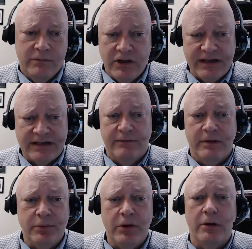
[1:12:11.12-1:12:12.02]

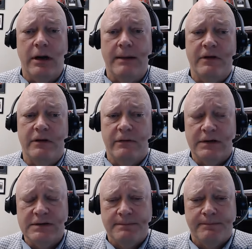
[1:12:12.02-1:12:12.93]
collectively program the
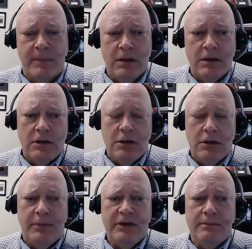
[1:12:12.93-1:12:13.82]
device. True,
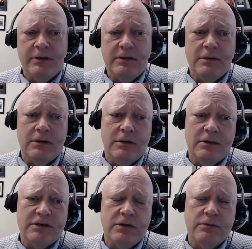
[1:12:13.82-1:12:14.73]
true. But,
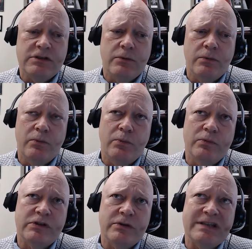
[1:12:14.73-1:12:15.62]

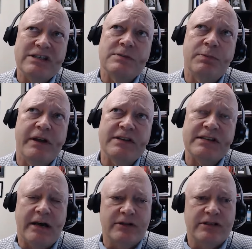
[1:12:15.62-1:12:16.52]
so let's just play this
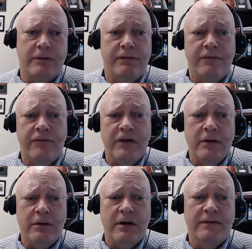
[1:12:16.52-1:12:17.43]
out. So
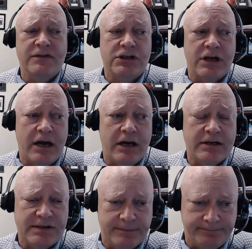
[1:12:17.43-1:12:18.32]
fear of
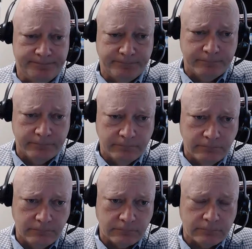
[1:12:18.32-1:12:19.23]
shocks,
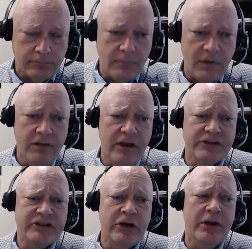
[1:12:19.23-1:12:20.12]
the
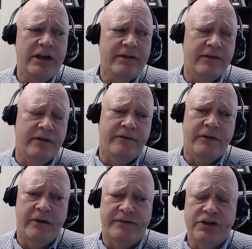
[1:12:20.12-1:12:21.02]
alternative to
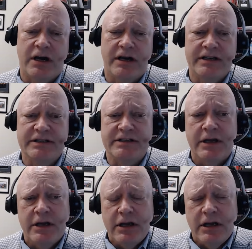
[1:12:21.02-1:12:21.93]
fear of shock is
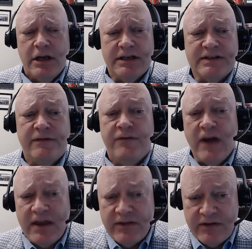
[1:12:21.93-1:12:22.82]

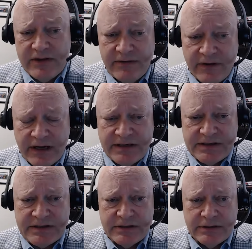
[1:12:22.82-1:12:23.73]
faith in the
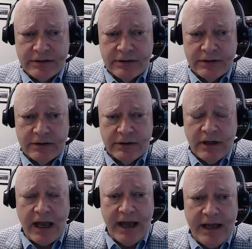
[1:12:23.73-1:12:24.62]
device
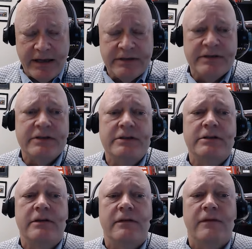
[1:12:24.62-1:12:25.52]
and
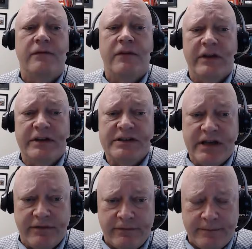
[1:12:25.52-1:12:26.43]
feeling
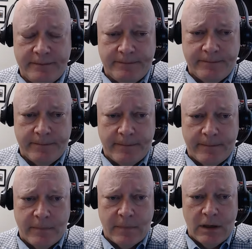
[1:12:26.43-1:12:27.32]
safe.
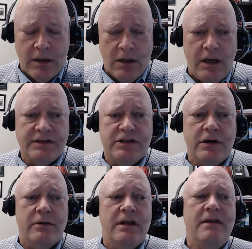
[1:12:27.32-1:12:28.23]
And
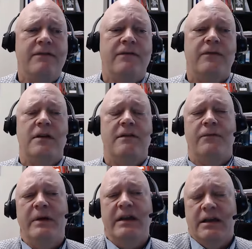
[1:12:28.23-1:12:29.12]
so if
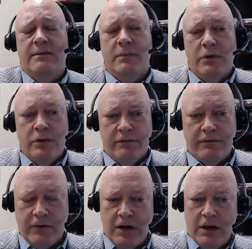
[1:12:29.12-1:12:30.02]
we can move
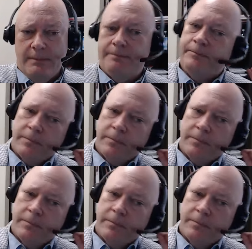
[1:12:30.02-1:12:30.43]
from